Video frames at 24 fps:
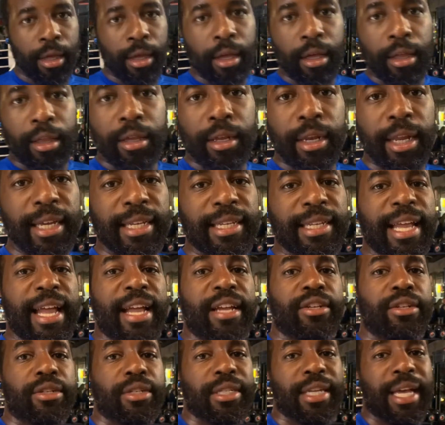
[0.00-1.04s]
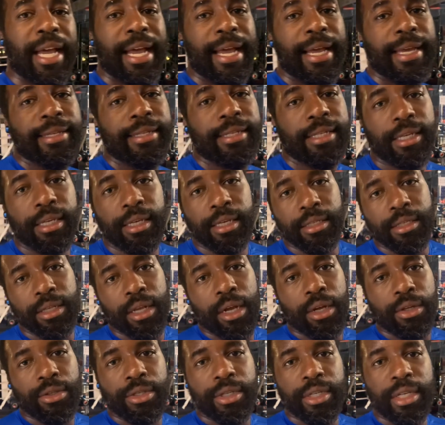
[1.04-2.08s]
The next exercise is
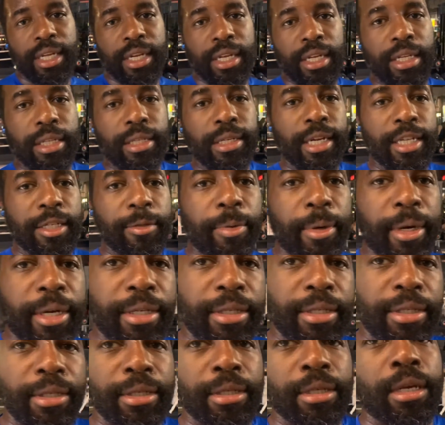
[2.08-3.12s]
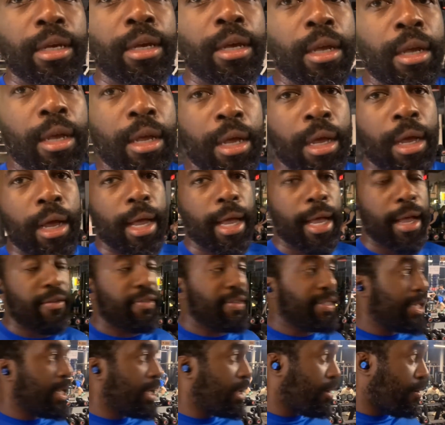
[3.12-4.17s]
alternating chest press. I have
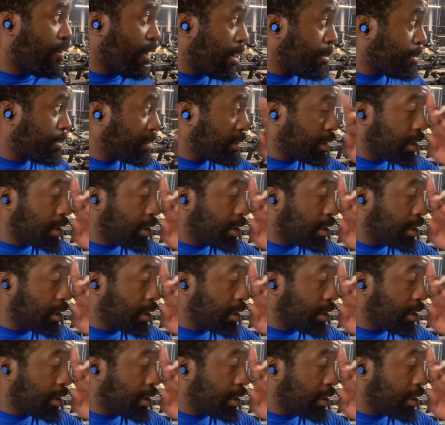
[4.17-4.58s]
10 reps.